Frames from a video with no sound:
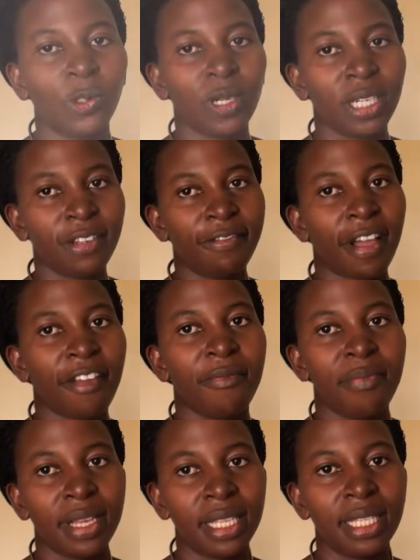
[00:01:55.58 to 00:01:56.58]

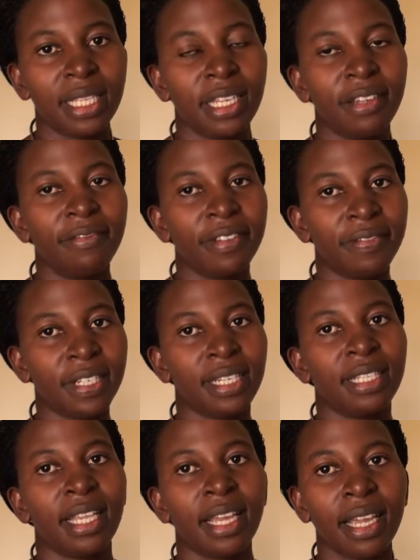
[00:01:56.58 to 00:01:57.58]
25 beats in 15
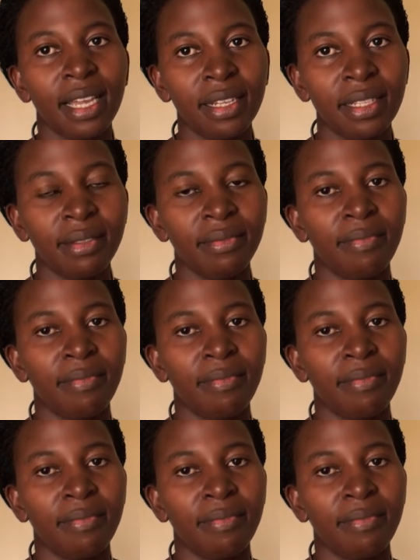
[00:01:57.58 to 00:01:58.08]
seconds,